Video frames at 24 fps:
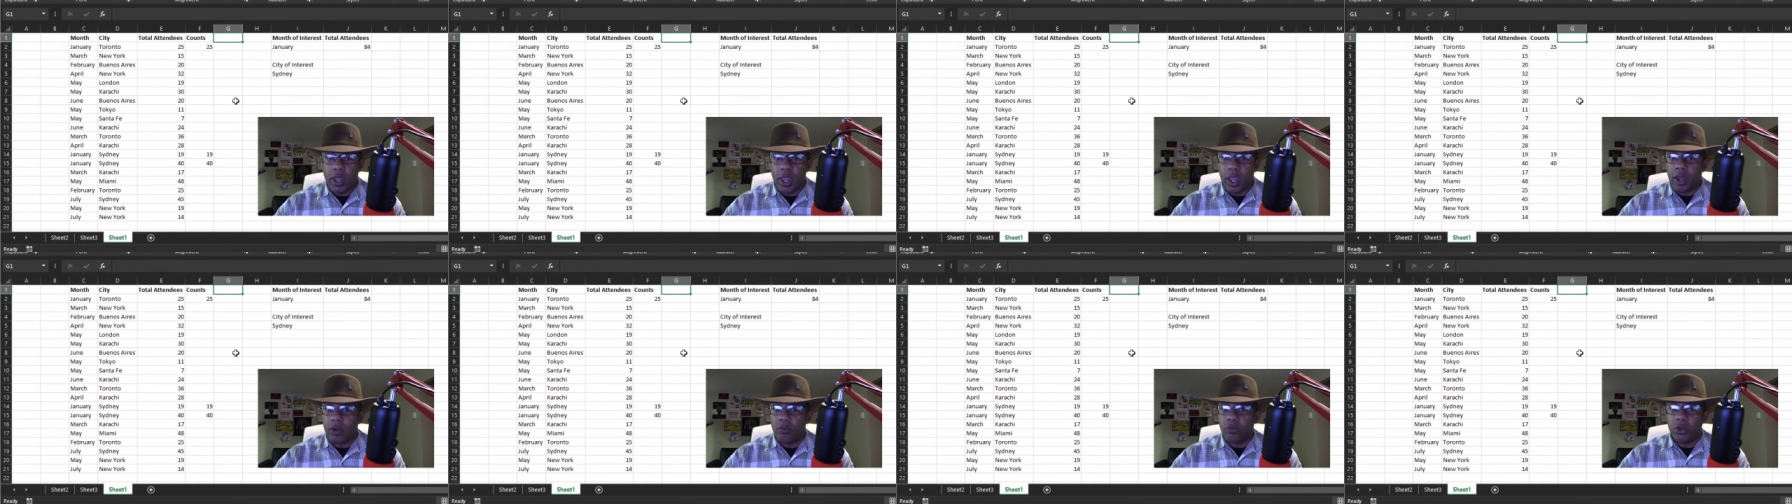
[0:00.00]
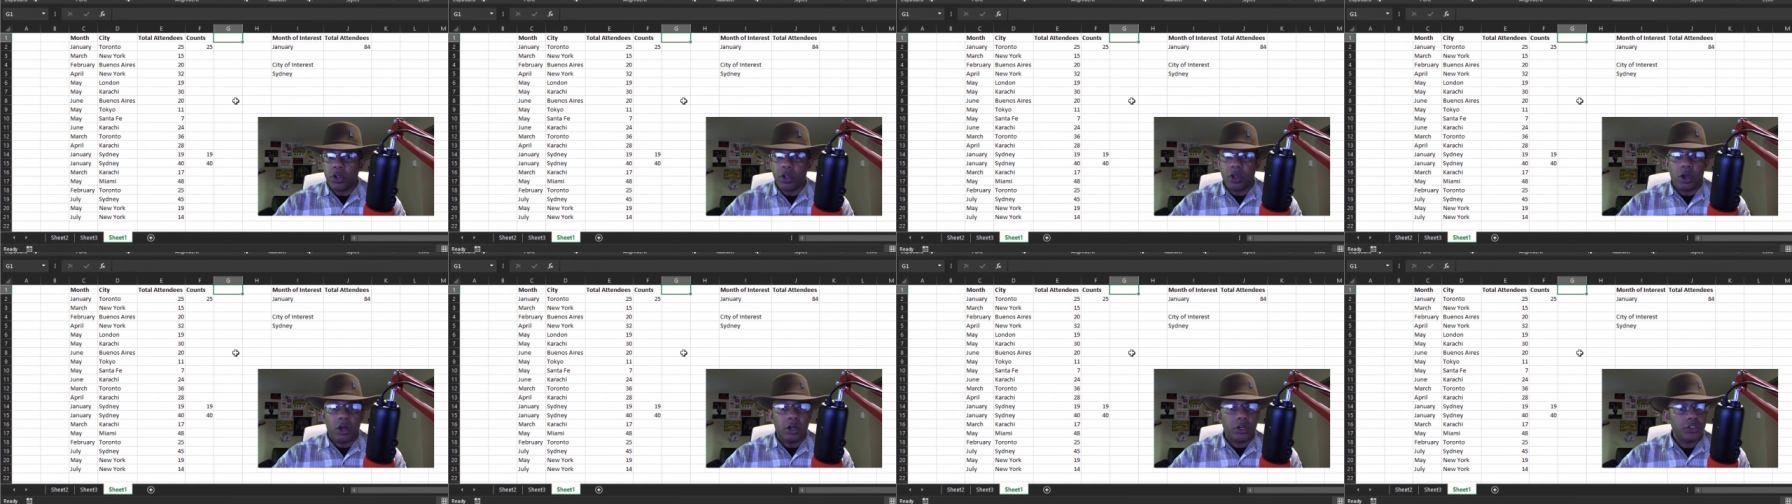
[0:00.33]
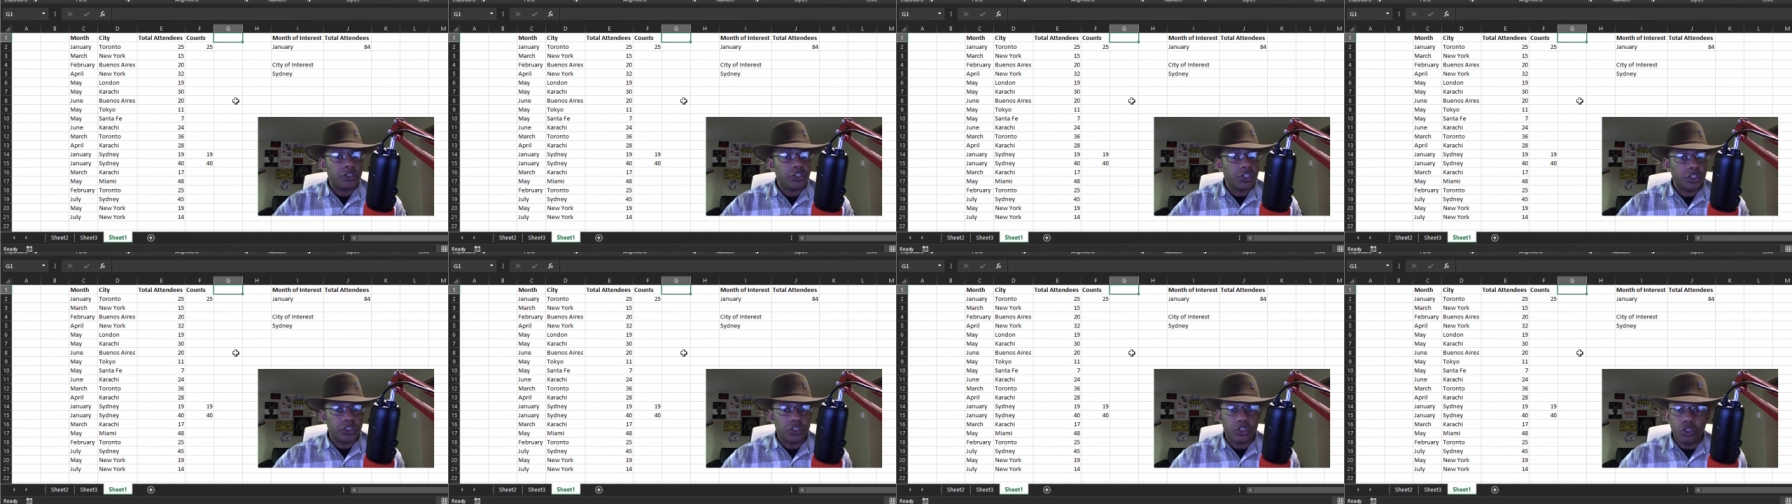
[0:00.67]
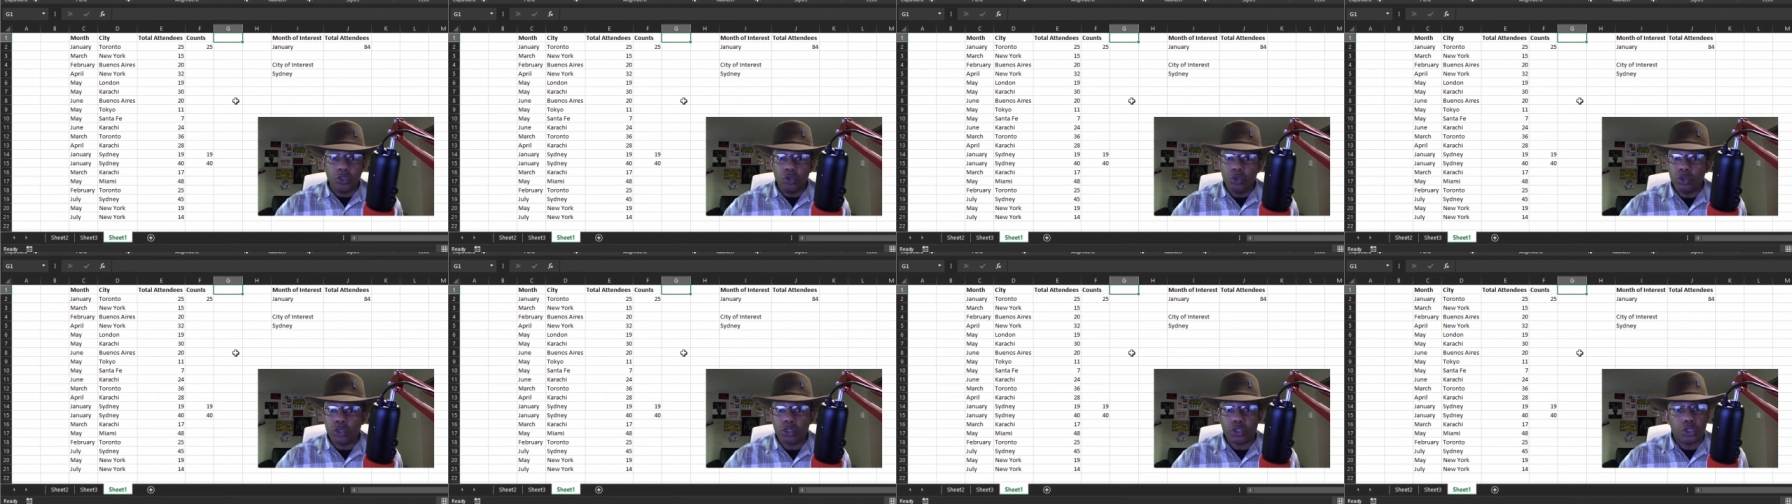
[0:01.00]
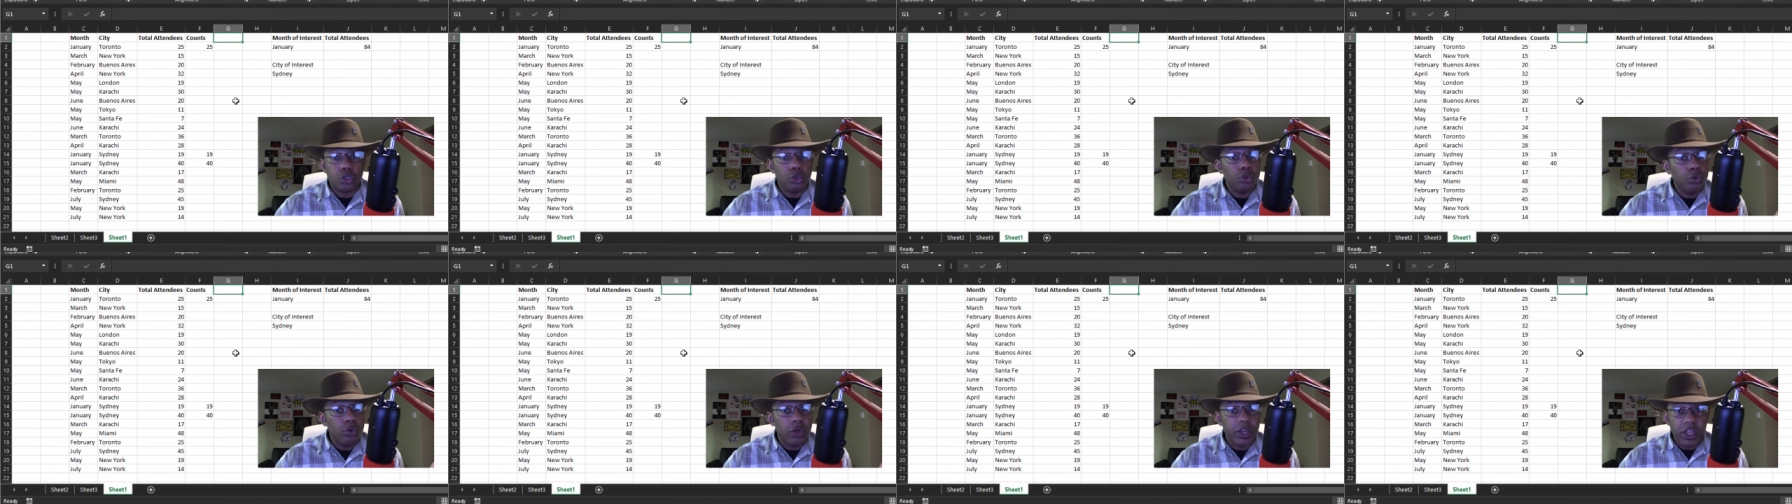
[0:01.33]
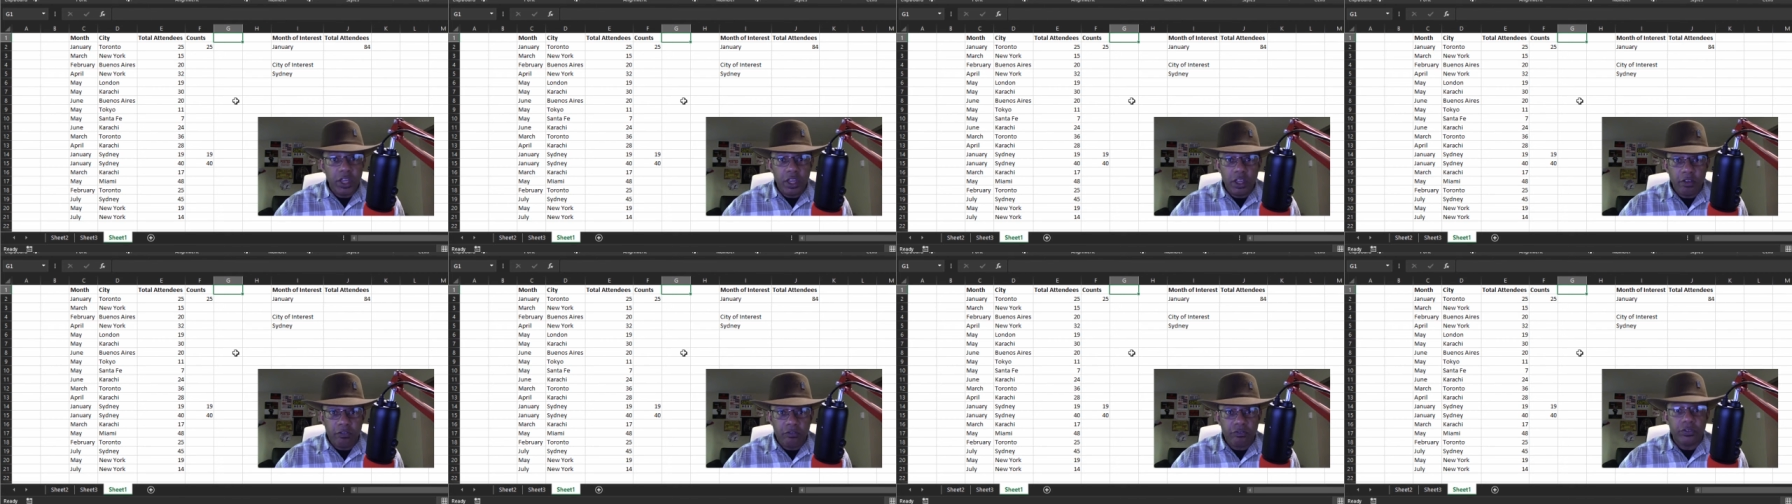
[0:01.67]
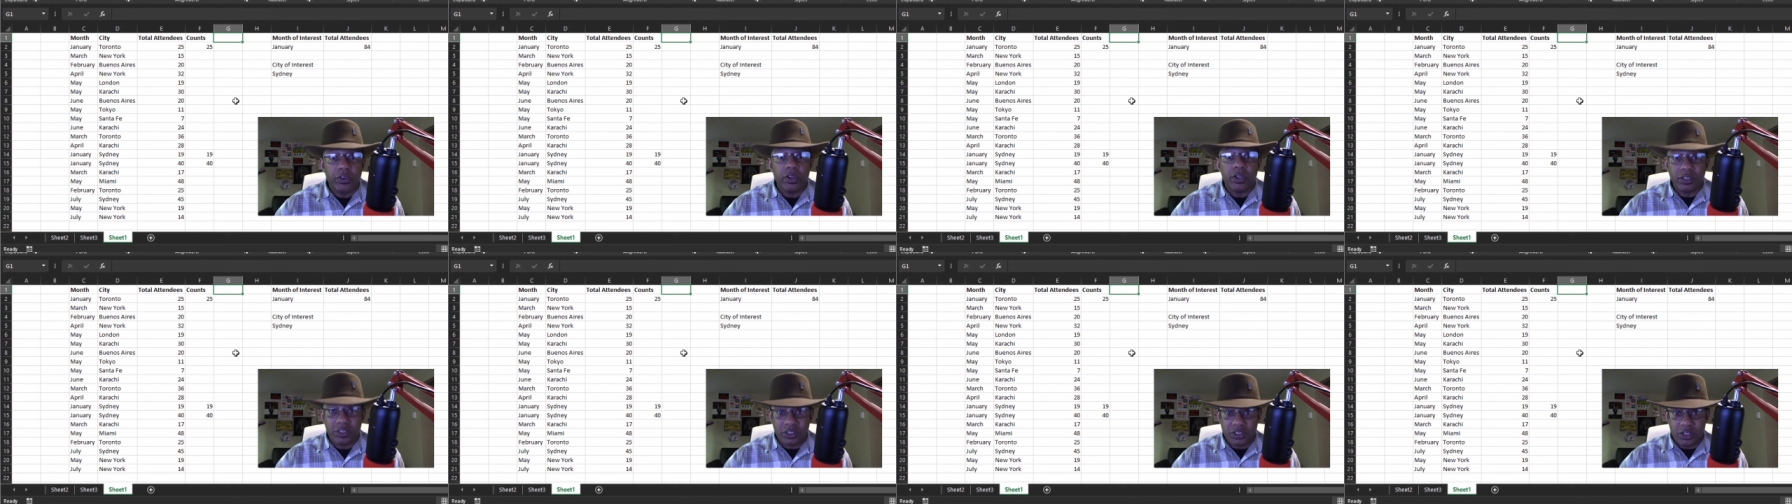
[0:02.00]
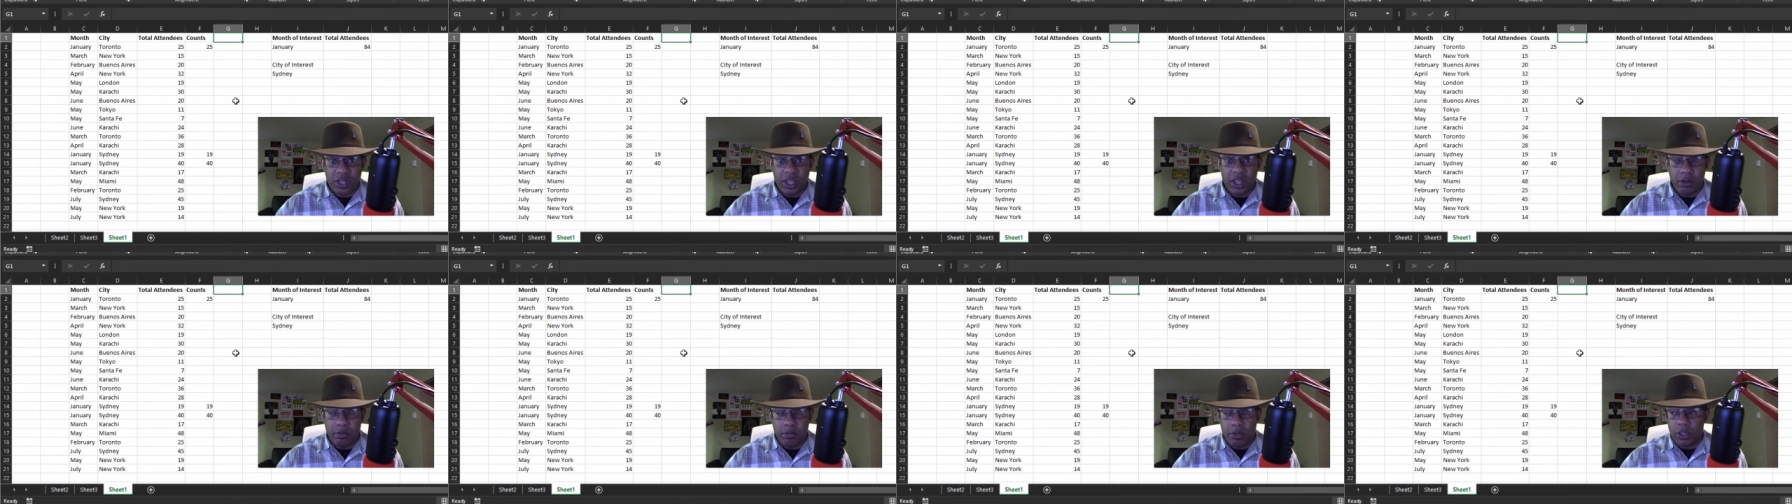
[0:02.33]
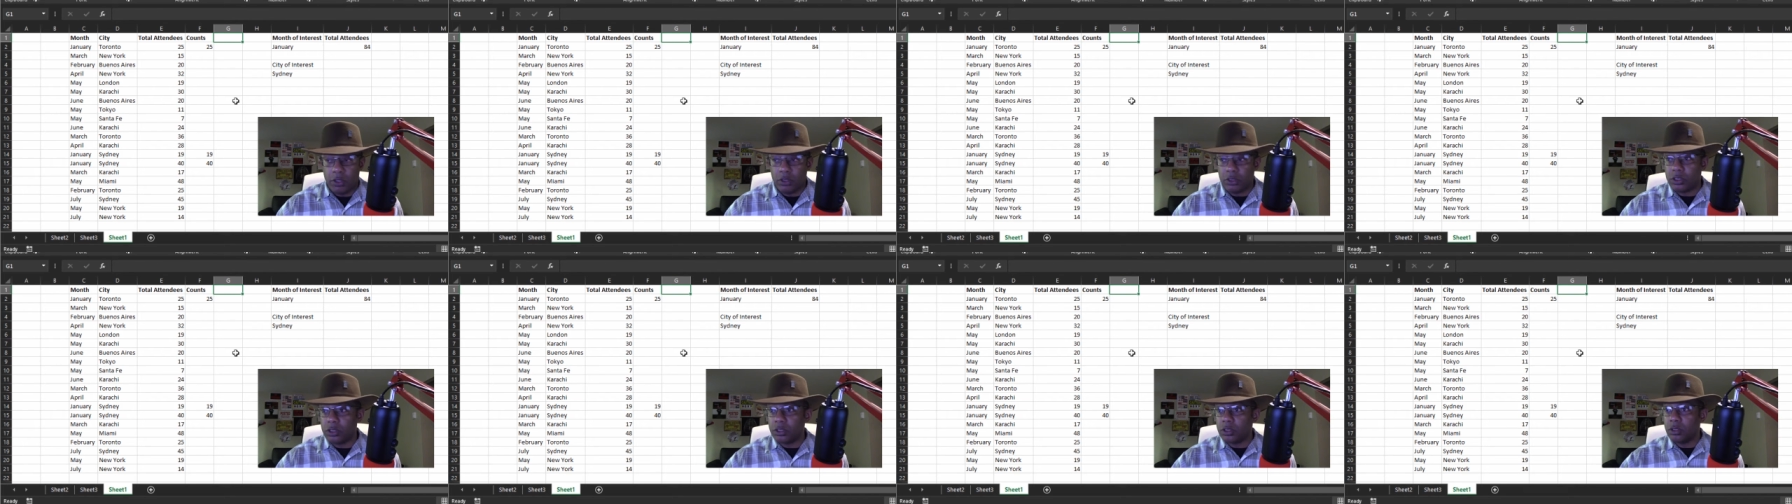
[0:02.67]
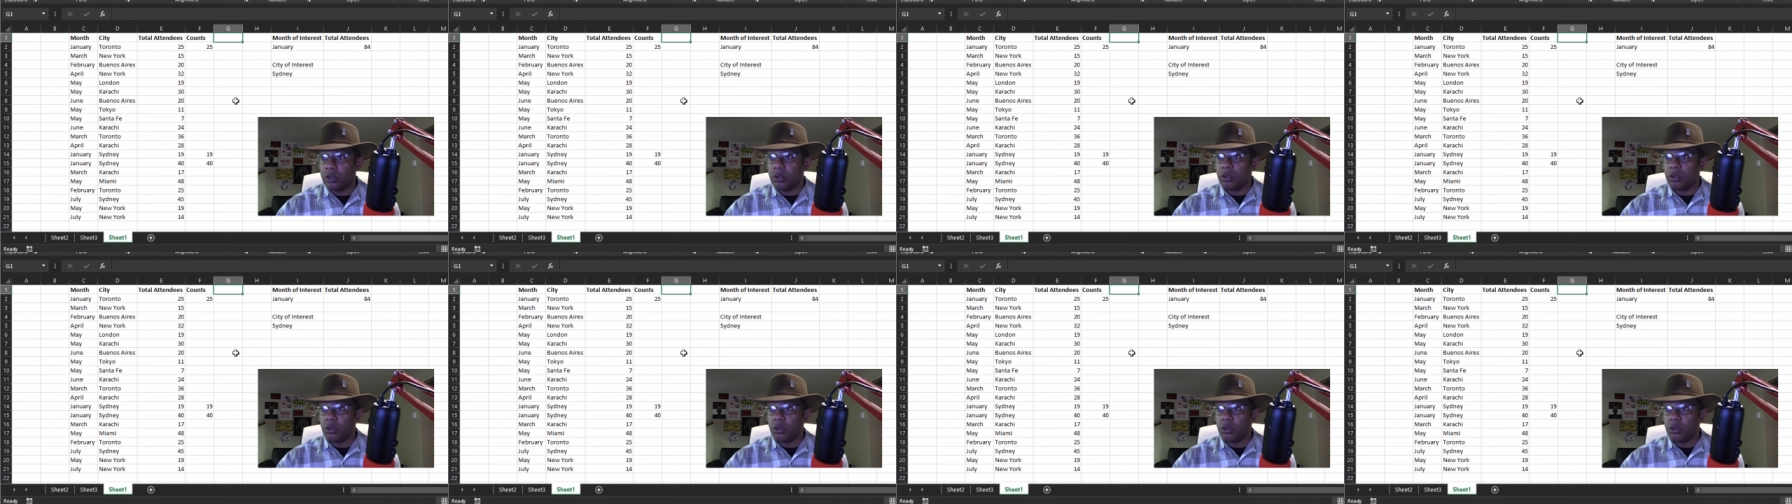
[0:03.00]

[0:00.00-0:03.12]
and we're going to just use two if statements.